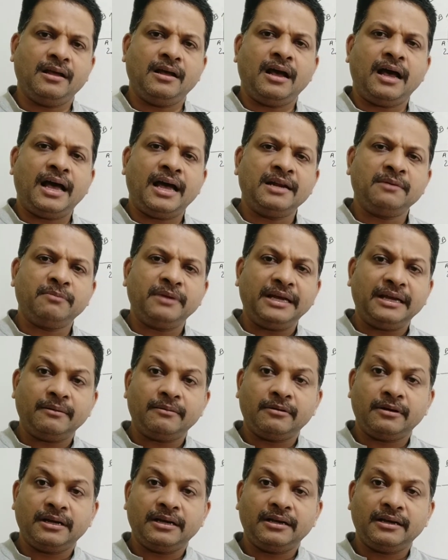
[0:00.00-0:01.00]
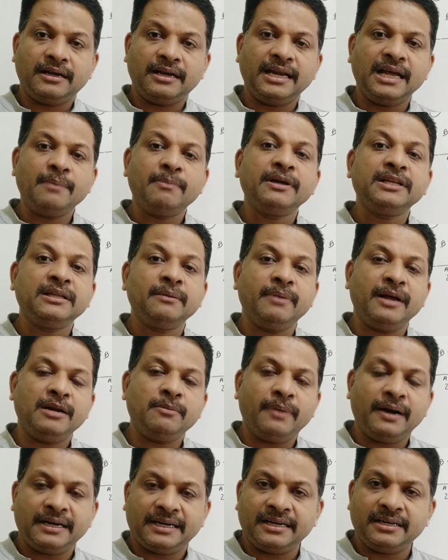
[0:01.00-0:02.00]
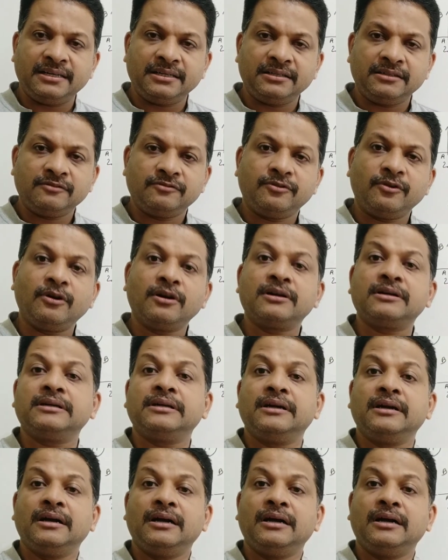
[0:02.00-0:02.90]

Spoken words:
and enable the bell button for